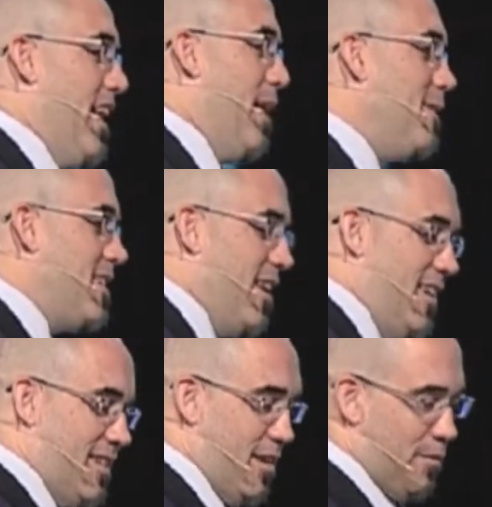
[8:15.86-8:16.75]
going to tell you
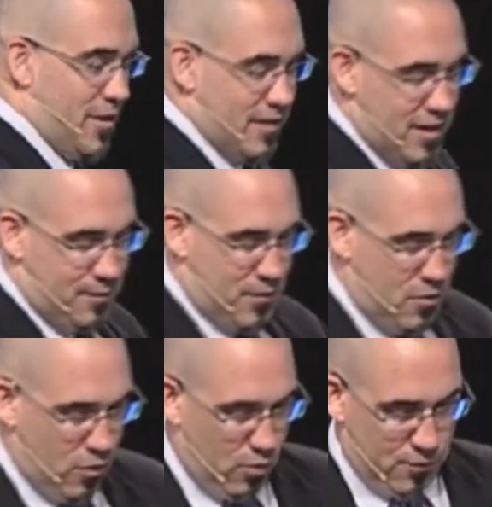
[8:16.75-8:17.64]
something. If
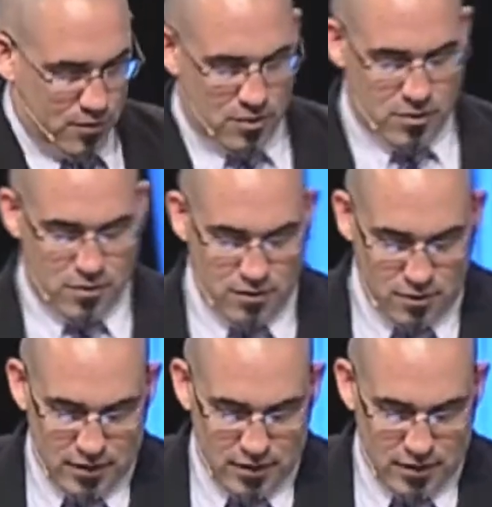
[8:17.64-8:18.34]
you're over